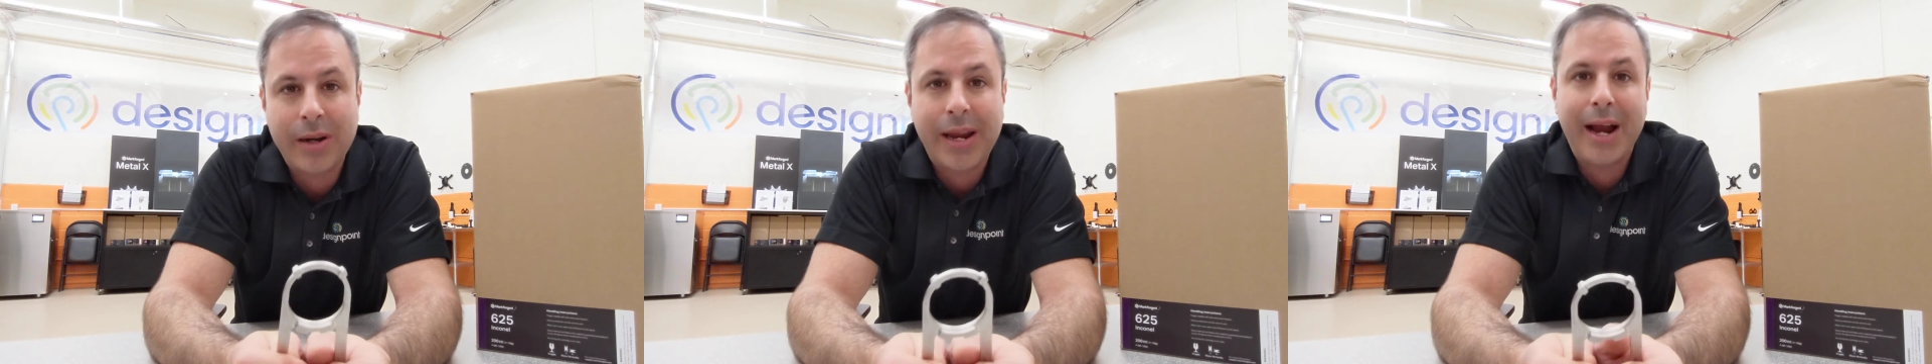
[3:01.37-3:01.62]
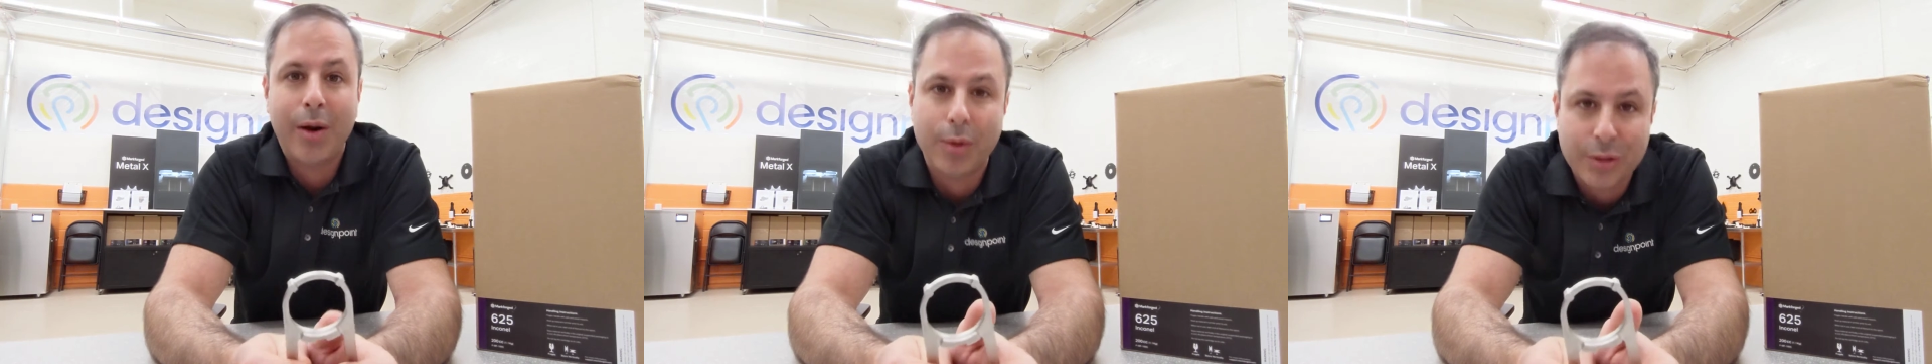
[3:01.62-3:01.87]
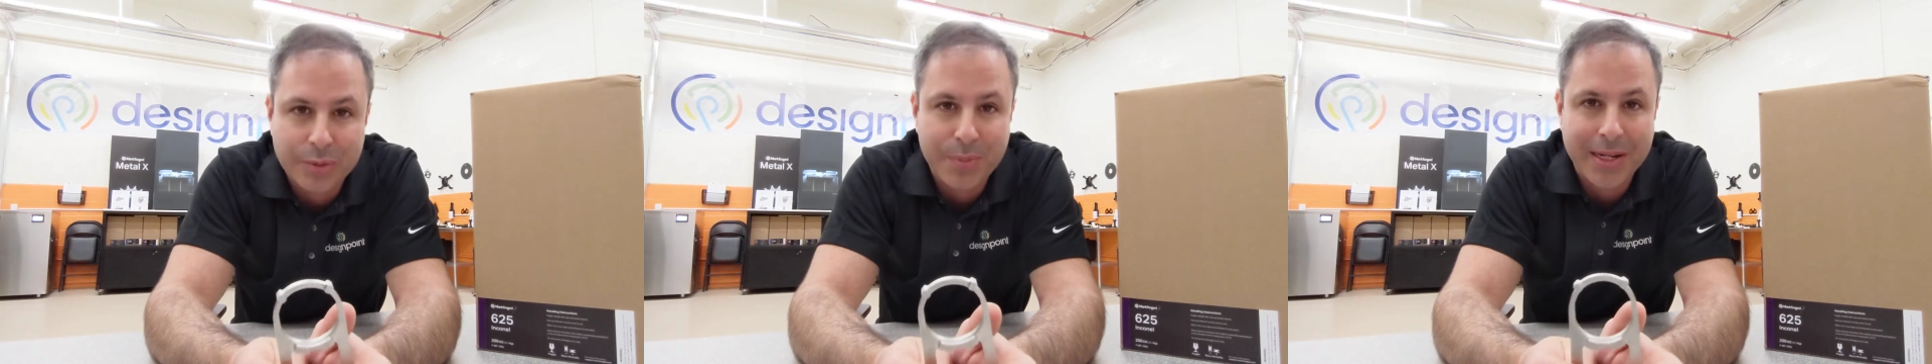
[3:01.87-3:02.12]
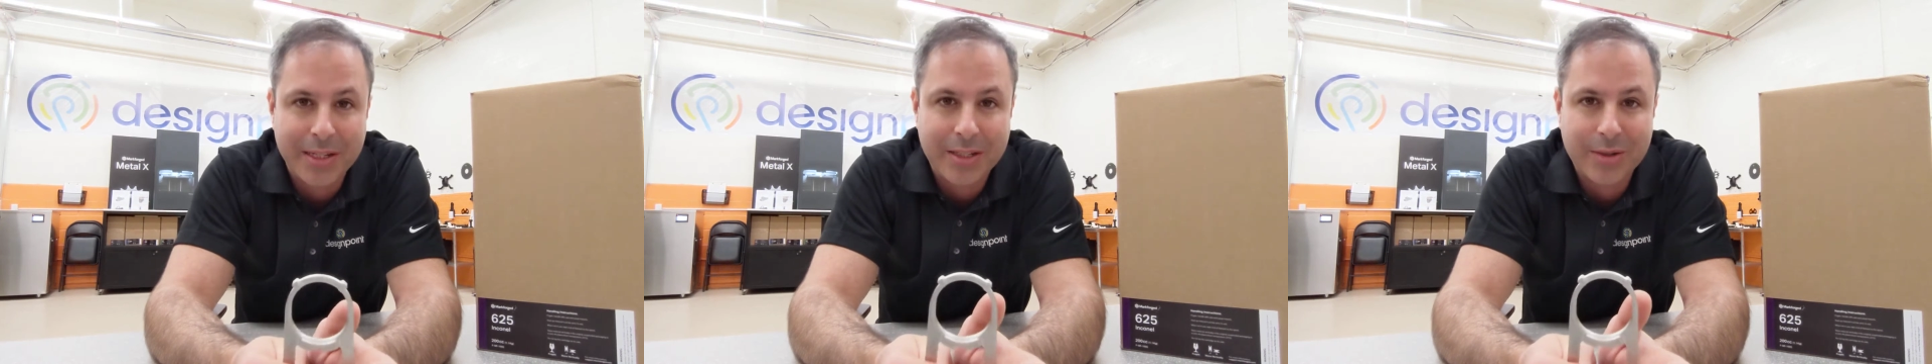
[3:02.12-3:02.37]
in
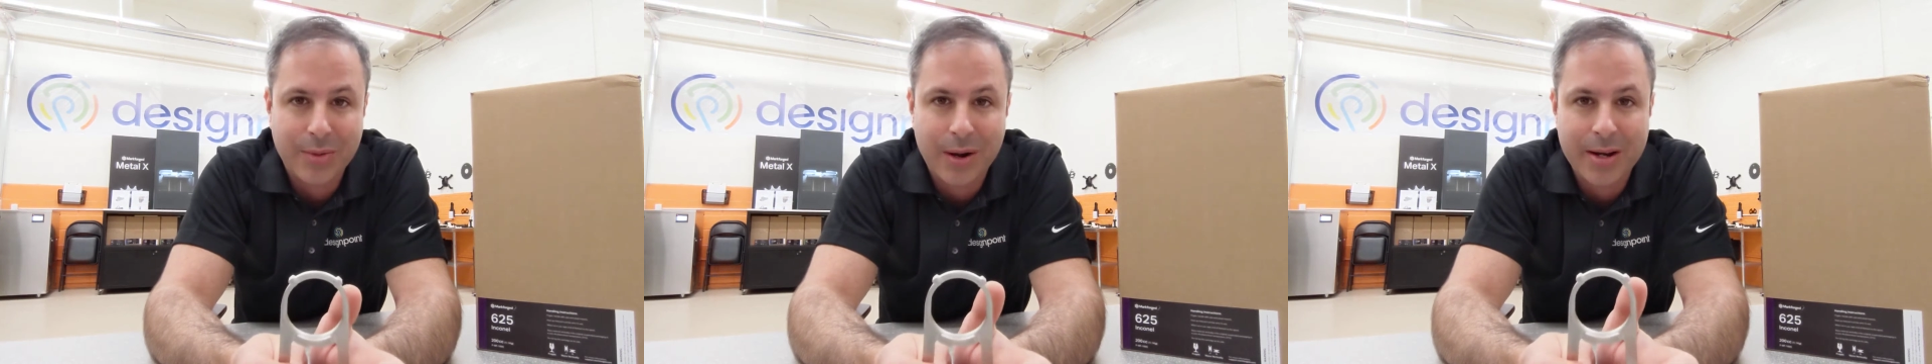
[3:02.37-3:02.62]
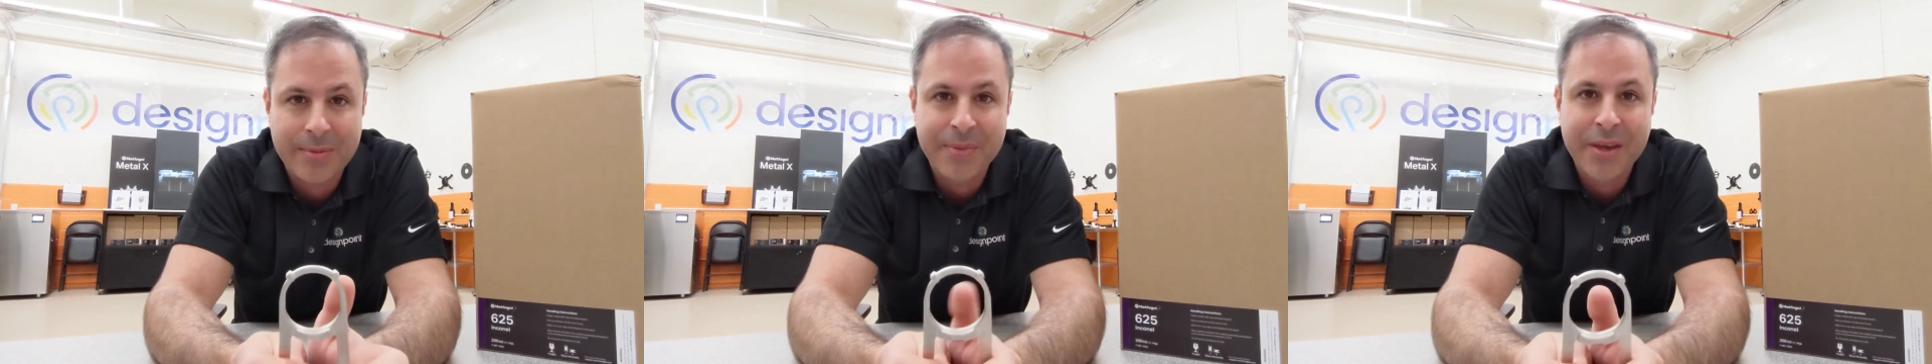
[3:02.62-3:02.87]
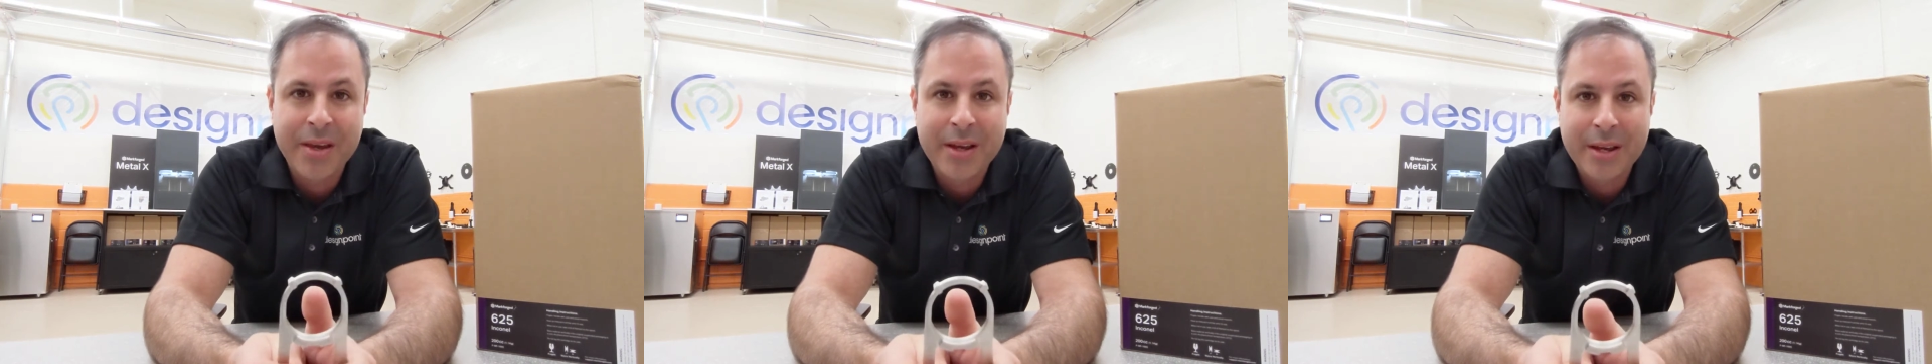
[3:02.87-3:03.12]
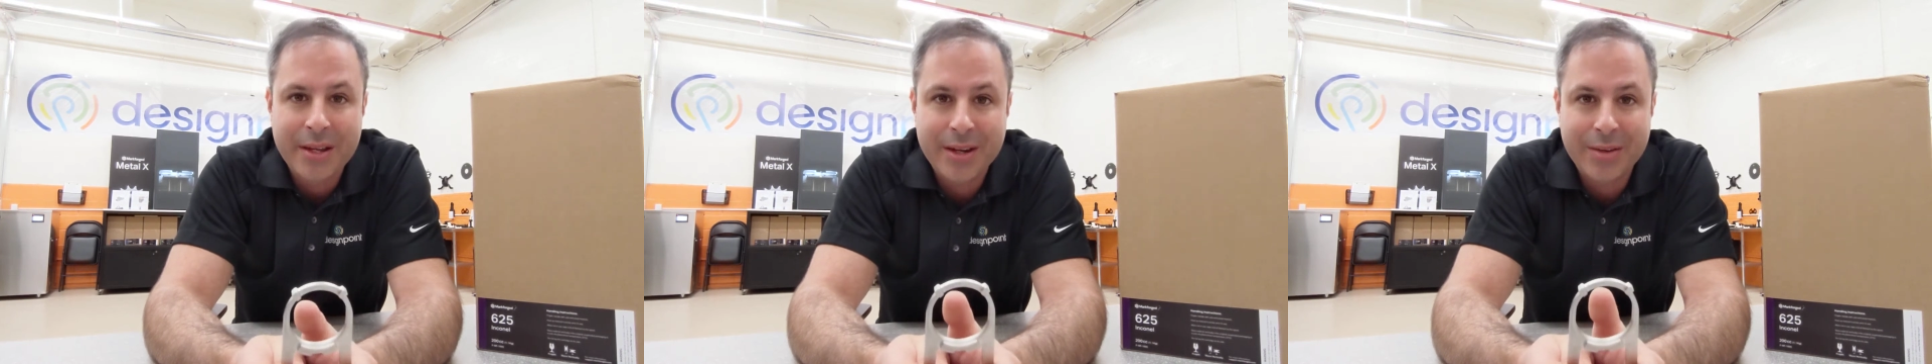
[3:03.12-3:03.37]
aerospace, right?
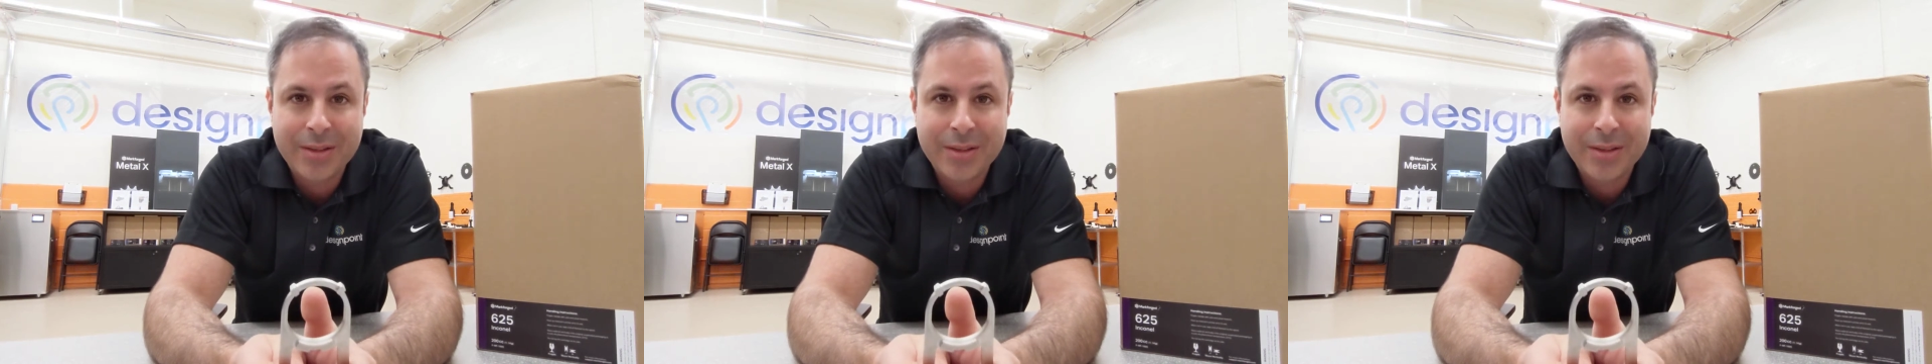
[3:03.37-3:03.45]
You're